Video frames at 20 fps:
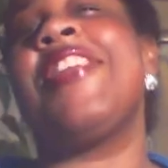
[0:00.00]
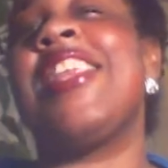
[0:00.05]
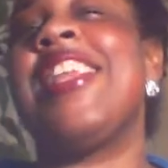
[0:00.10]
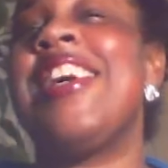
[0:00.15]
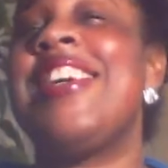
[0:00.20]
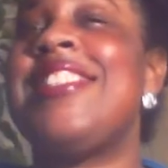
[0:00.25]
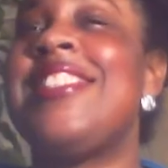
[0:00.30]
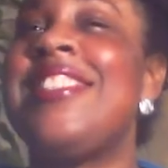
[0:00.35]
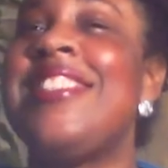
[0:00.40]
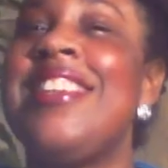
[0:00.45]

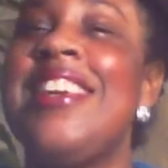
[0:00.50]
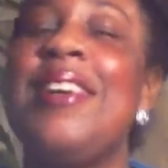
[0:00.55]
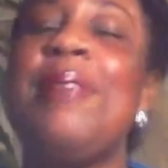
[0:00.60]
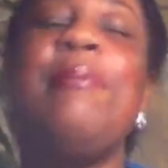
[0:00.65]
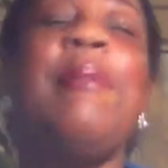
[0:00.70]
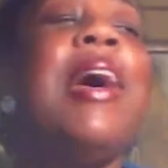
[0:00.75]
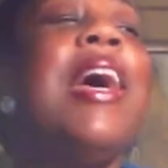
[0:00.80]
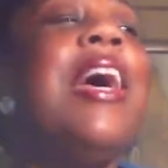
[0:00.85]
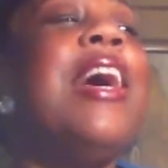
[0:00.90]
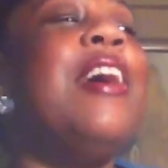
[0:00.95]
lets
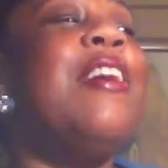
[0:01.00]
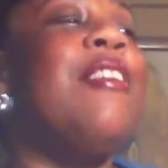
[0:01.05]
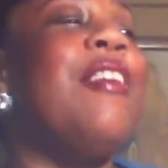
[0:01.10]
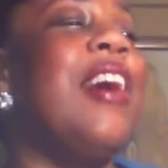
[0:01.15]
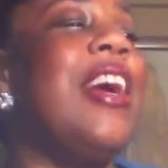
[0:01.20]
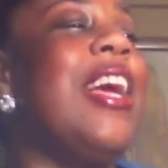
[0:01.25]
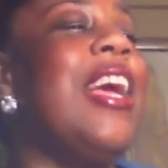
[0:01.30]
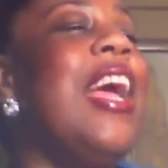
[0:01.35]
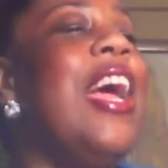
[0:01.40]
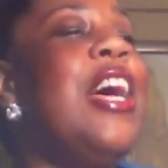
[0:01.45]
up,
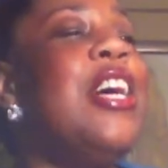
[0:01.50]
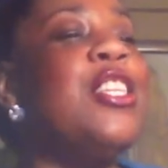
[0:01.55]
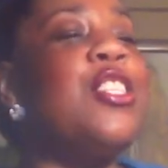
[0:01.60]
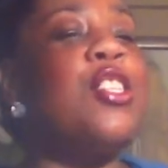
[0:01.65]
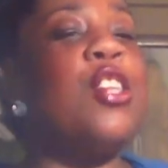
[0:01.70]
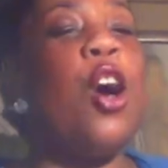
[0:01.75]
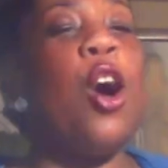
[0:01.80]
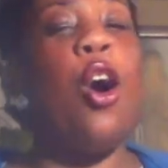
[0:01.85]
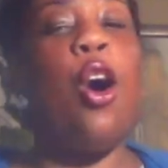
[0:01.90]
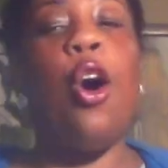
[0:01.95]
right?
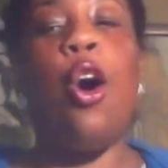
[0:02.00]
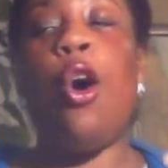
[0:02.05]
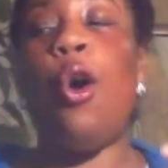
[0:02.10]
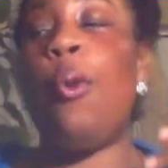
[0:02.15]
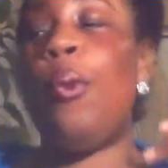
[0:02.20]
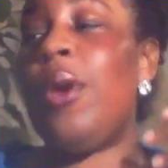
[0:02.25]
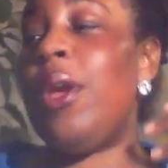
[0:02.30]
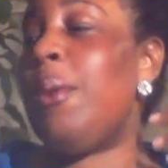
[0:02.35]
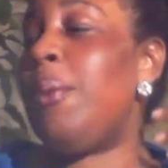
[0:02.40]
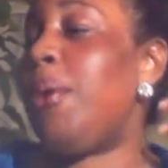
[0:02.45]

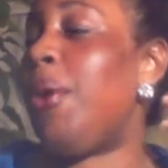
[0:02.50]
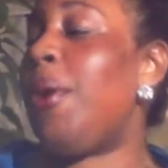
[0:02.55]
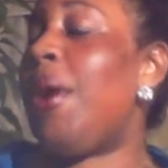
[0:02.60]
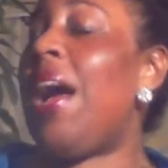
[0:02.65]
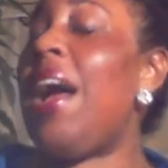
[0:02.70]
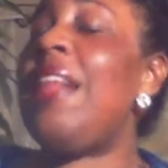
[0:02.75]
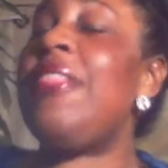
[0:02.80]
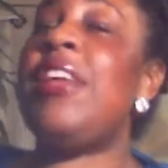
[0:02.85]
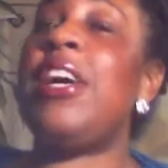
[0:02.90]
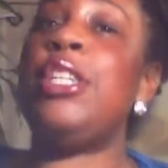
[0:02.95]
So we will
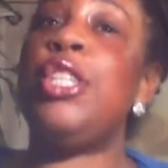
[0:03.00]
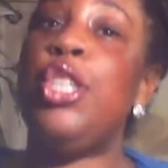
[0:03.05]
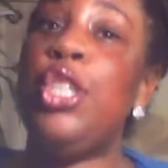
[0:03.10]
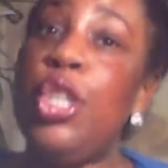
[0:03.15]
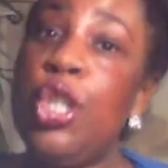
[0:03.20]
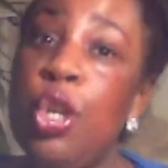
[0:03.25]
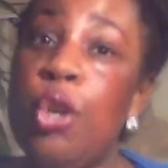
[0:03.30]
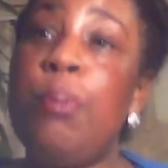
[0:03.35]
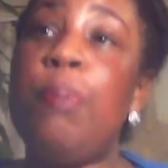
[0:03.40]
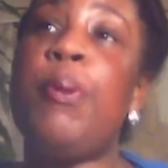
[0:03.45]
have that
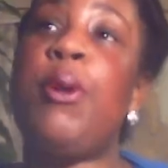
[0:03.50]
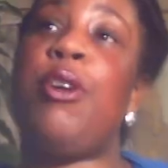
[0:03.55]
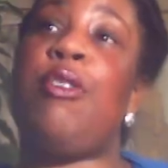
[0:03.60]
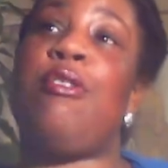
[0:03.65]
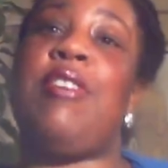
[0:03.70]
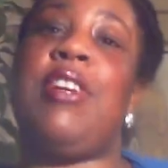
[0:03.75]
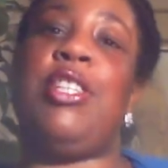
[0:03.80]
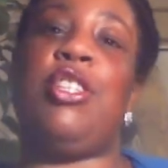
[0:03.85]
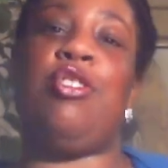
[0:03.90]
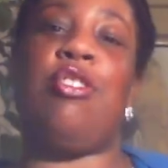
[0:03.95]
Jupiter
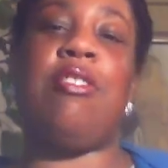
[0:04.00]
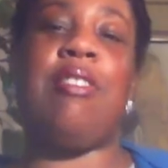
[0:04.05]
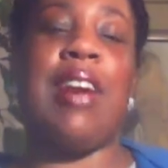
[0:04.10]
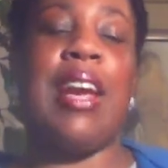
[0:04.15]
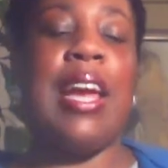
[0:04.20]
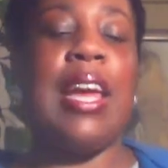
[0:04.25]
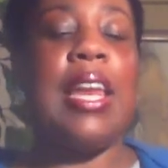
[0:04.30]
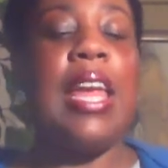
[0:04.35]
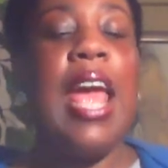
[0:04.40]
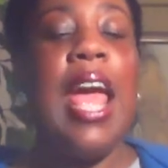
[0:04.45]

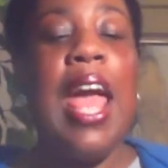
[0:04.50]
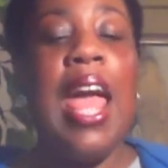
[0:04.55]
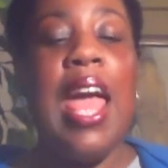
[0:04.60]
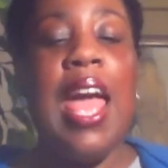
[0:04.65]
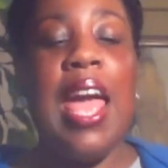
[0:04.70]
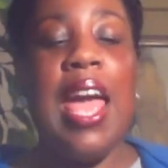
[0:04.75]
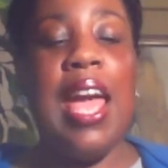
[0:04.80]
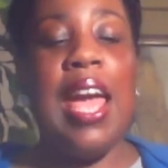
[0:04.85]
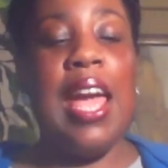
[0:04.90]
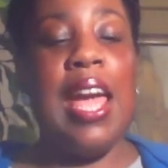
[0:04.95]
retrograde
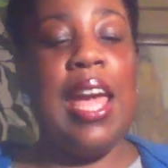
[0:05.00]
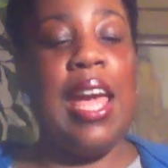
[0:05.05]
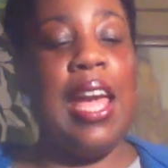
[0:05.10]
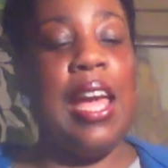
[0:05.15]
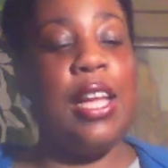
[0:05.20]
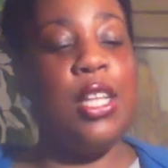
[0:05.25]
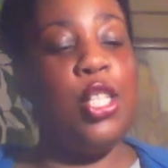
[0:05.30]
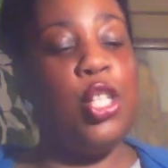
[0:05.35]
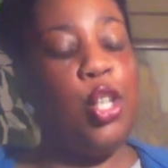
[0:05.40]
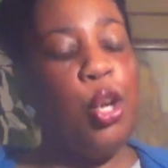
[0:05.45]

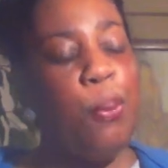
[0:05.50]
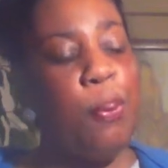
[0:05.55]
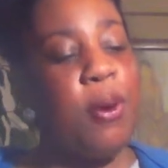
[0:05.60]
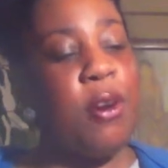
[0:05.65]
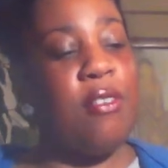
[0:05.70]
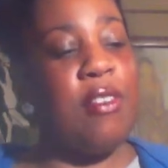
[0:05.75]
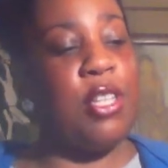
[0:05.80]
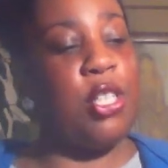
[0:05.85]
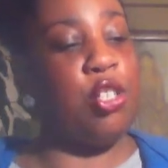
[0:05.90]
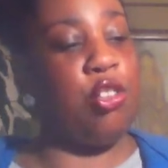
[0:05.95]
and
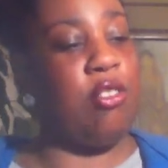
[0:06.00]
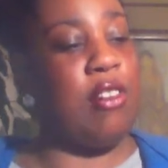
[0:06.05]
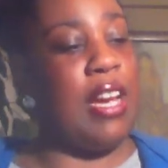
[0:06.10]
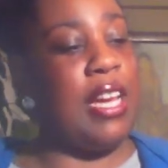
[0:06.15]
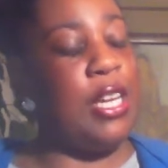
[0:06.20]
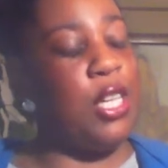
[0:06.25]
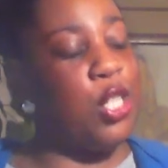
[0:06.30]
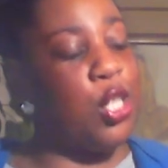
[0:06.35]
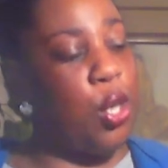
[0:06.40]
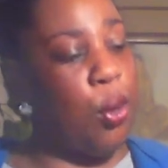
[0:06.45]
Jupiter
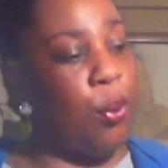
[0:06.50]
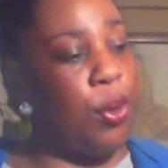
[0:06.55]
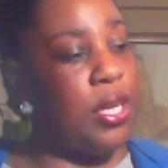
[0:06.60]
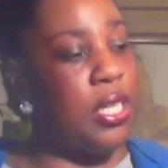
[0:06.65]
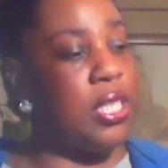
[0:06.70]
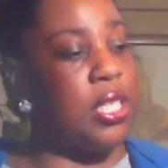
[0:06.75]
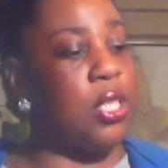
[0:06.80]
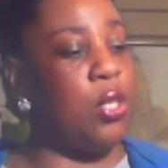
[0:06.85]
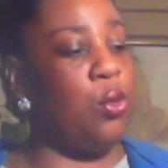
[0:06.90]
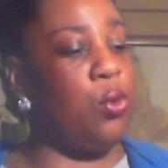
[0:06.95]
retrograde is going
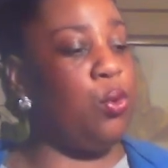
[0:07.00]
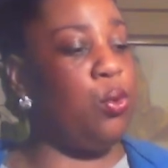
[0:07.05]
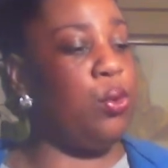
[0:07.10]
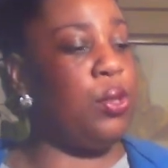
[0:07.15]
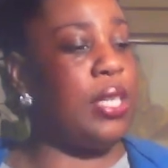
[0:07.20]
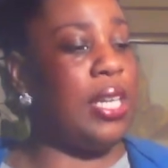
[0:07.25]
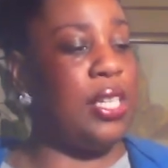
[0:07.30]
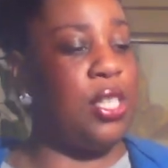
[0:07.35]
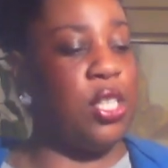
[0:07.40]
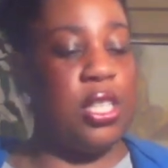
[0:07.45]
into
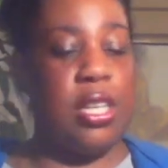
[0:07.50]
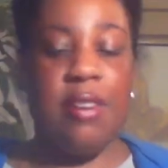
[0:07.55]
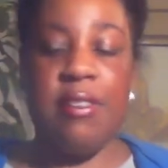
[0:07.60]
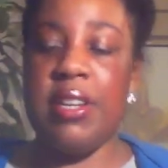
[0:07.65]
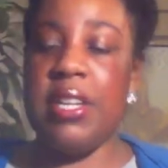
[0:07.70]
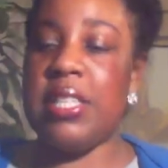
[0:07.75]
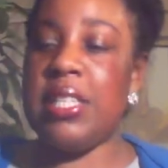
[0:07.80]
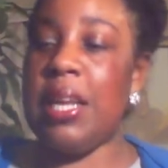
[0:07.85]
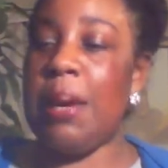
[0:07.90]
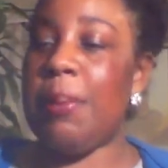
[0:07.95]

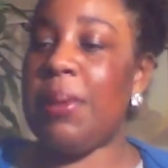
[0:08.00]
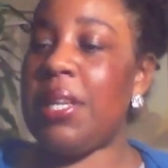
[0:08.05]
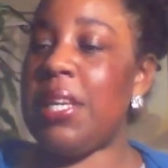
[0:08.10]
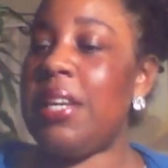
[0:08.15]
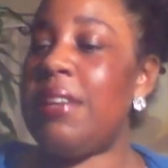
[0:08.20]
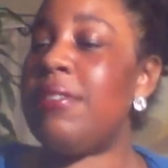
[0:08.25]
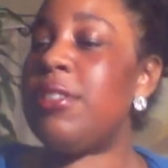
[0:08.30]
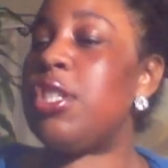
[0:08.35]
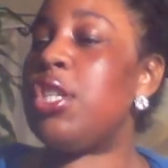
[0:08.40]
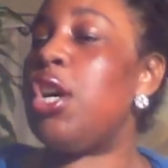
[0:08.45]
Sagittarius, I
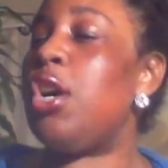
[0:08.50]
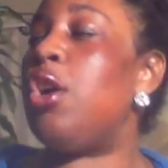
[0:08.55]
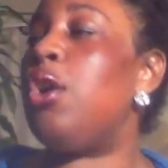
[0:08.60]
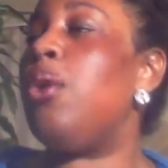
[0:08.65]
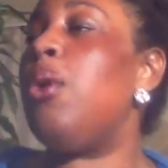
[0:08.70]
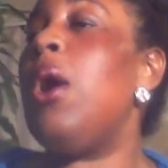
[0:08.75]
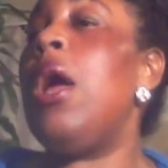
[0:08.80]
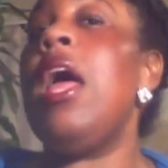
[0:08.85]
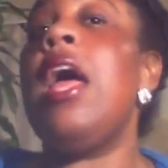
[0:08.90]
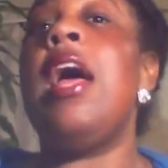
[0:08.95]
believe.
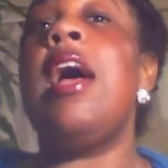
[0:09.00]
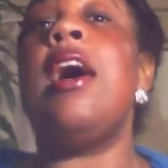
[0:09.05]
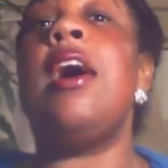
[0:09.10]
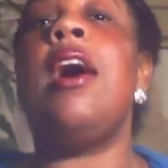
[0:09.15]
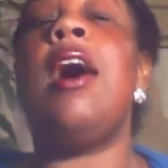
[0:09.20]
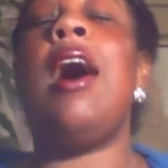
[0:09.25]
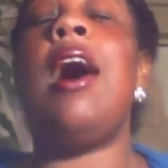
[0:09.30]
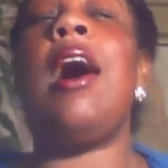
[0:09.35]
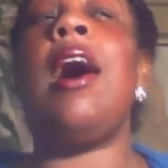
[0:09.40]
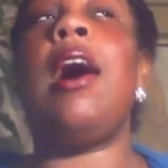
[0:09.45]
So,
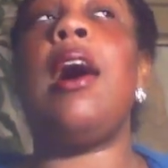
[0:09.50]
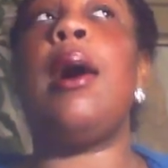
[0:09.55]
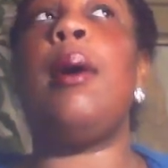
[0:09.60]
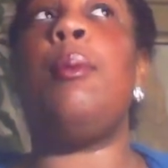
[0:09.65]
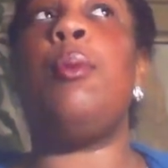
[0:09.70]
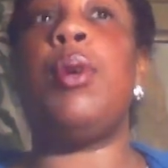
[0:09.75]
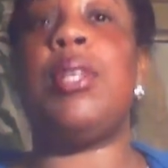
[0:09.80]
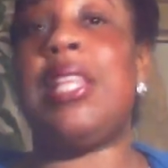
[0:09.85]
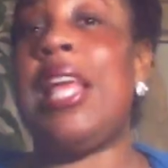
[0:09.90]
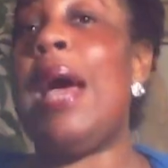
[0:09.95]

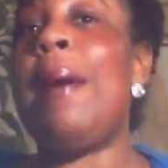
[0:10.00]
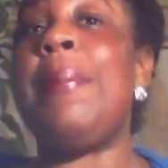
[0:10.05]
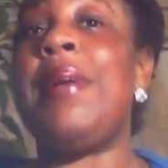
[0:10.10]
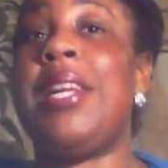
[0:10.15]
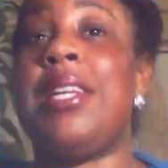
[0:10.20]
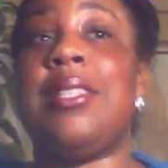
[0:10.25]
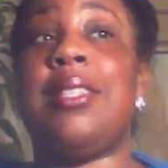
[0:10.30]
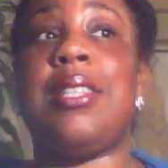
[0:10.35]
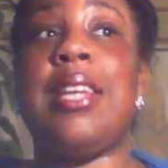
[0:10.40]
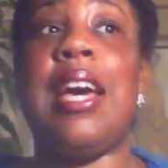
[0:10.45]
uh, with that
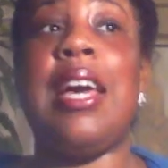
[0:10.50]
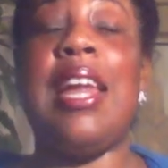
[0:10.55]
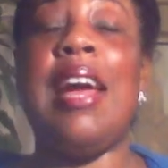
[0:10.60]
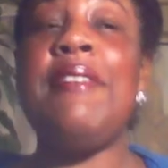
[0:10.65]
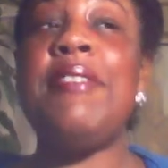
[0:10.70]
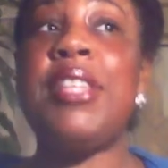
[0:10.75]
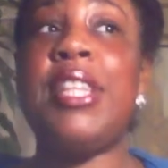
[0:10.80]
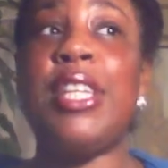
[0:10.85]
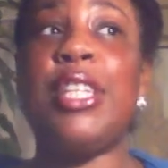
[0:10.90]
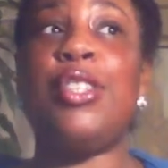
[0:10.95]
being said,
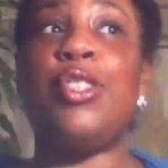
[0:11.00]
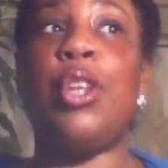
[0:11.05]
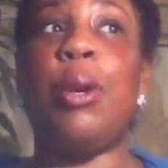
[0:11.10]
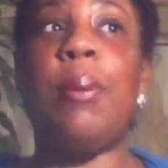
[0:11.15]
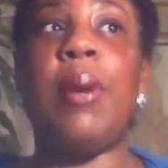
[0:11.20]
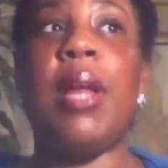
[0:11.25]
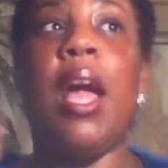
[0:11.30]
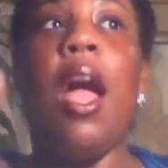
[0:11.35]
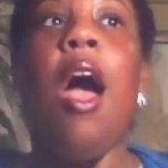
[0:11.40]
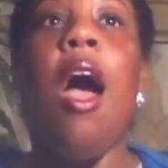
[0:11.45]
everything is gonna
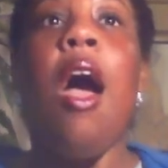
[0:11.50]
be like,